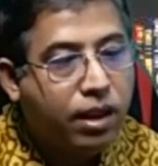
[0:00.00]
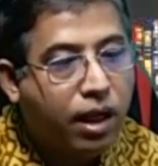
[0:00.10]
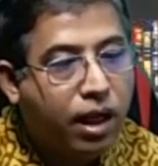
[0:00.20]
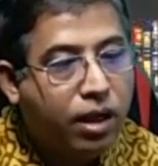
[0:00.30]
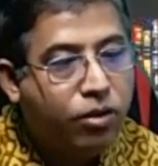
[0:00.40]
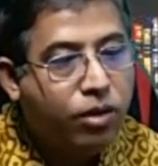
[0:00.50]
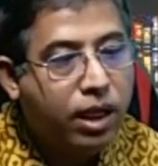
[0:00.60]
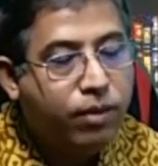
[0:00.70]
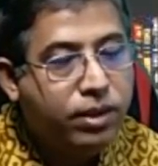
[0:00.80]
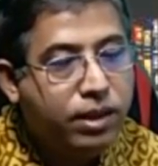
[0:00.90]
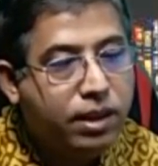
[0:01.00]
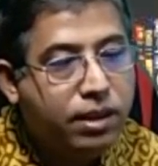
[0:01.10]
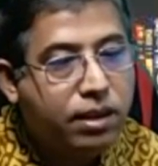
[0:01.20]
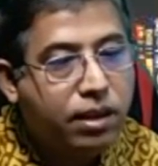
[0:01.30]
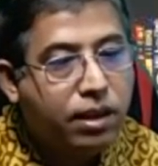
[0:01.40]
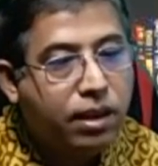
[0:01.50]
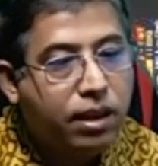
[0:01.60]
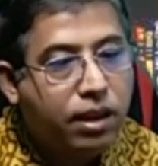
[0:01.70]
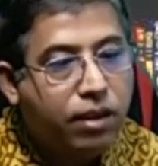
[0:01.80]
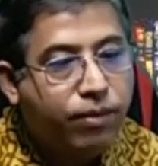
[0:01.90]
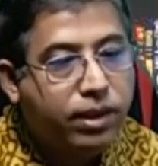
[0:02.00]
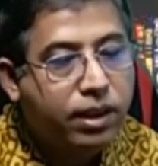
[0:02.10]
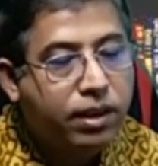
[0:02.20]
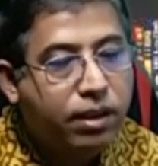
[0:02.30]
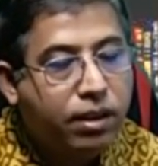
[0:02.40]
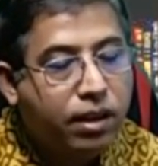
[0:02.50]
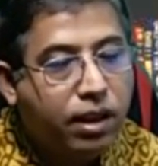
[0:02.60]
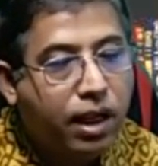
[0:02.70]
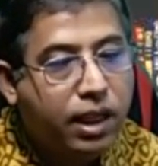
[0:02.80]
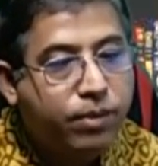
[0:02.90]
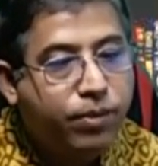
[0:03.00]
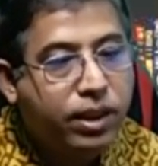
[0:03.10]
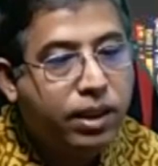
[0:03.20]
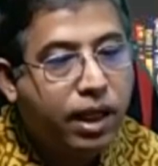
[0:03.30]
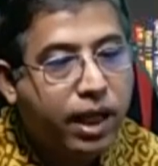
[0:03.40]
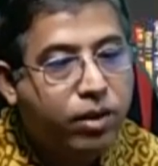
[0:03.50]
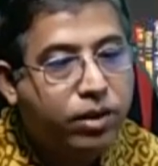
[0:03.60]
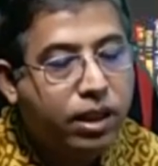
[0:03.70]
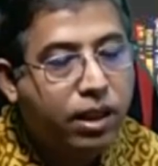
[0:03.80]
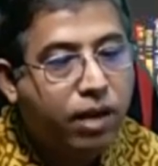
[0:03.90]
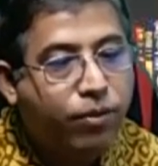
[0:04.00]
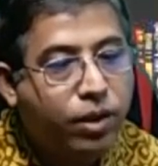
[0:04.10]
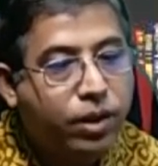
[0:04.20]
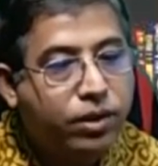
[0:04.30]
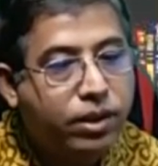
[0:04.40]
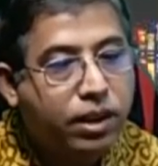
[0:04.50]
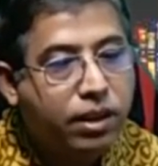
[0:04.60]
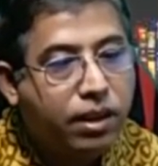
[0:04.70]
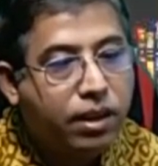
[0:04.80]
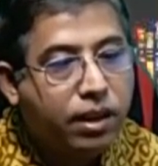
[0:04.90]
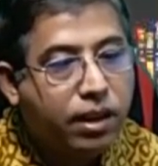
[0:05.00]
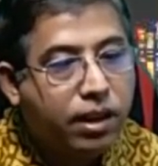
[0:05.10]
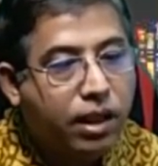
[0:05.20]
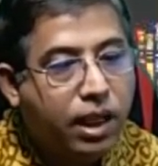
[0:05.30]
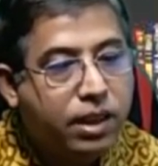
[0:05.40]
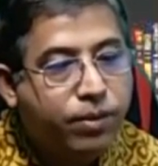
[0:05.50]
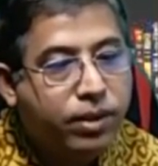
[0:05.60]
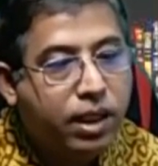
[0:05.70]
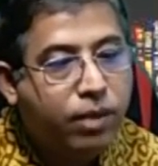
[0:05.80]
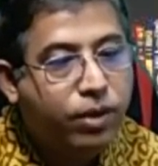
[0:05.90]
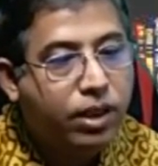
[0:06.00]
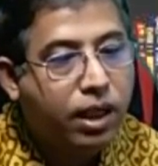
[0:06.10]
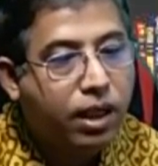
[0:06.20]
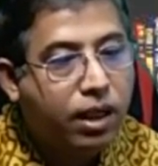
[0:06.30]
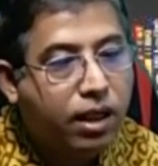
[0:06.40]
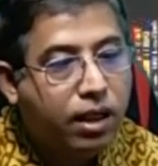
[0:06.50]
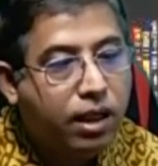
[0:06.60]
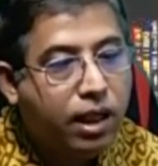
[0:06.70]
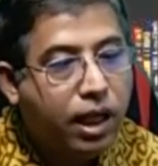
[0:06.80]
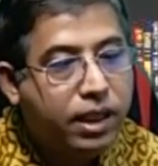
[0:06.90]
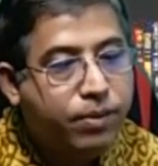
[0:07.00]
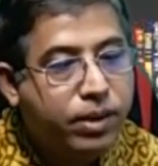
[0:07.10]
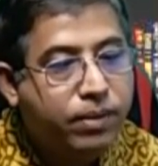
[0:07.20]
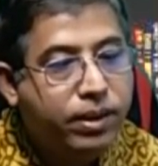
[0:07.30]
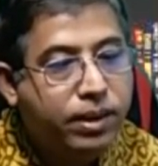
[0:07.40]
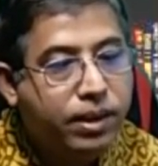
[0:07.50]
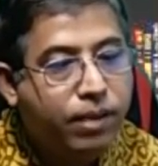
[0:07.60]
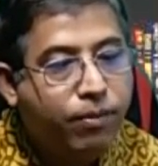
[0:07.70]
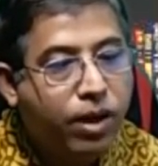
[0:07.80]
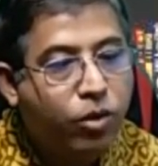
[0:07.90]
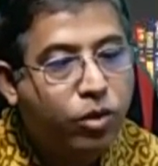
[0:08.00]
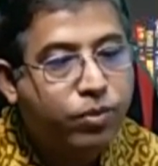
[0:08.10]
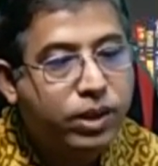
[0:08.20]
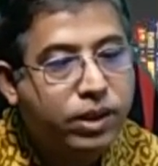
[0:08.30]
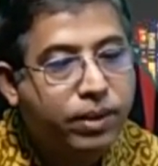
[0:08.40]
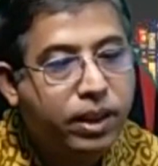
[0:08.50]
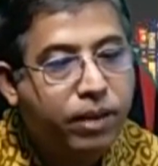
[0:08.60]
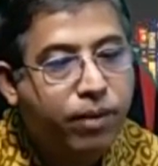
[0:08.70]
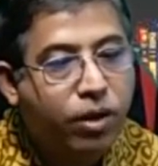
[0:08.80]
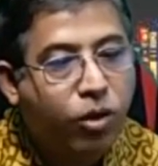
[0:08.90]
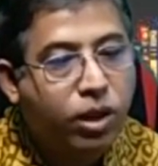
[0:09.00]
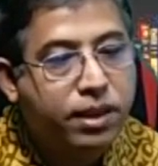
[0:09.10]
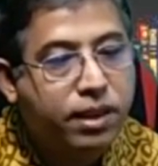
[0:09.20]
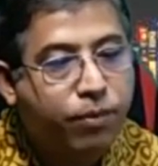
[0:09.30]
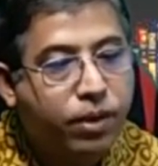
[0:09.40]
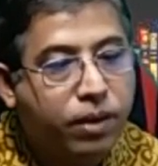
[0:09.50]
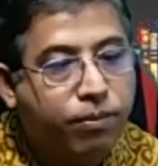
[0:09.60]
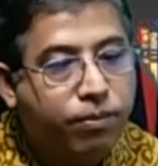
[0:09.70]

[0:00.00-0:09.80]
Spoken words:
emesis, patient aspirate the kerosene and producing aspiration pneumonia. And specific treatment, no specific treatment, only supportive.